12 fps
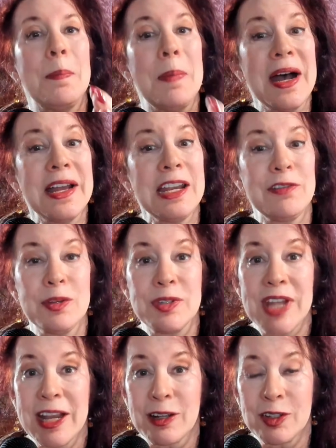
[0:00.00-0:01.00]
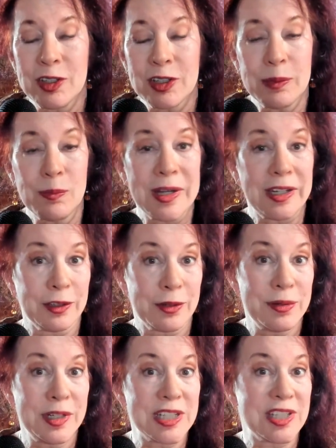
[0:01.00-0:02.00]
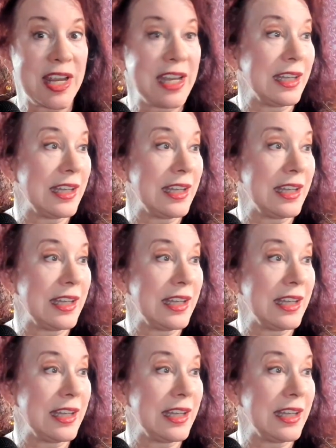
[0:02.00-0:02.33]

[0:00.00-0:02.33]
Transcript: But if you take a look at what LeCun is saying